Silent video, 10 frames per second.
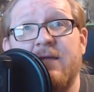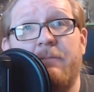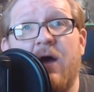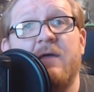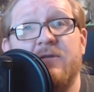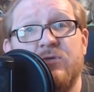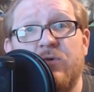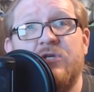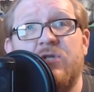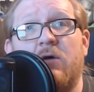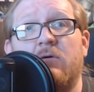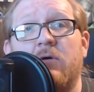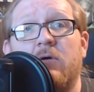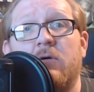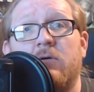that buy the Switch, though.
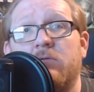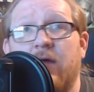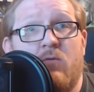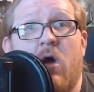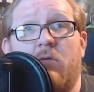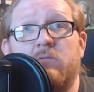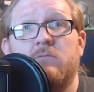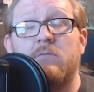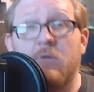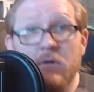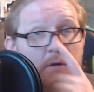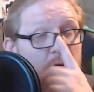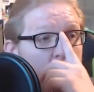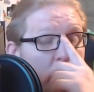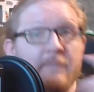They won't.
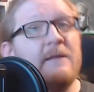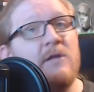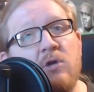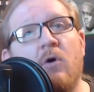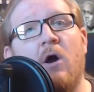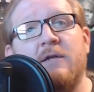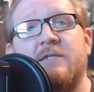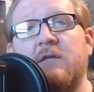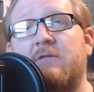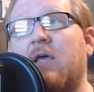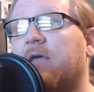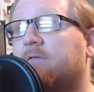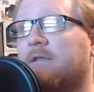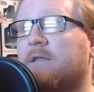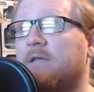I mean, do you honestly think
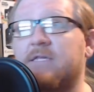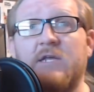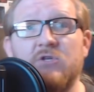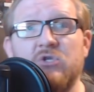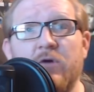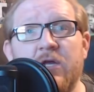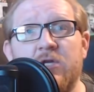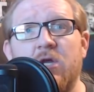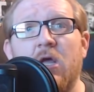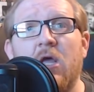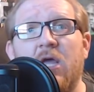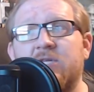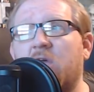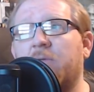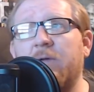that the Nintendo Switch
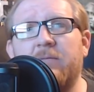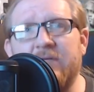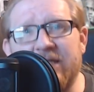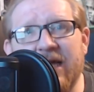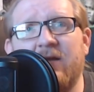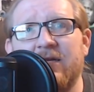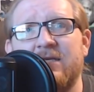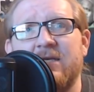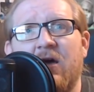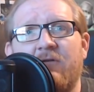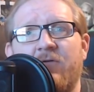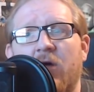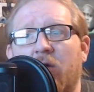is going to be able to sell itself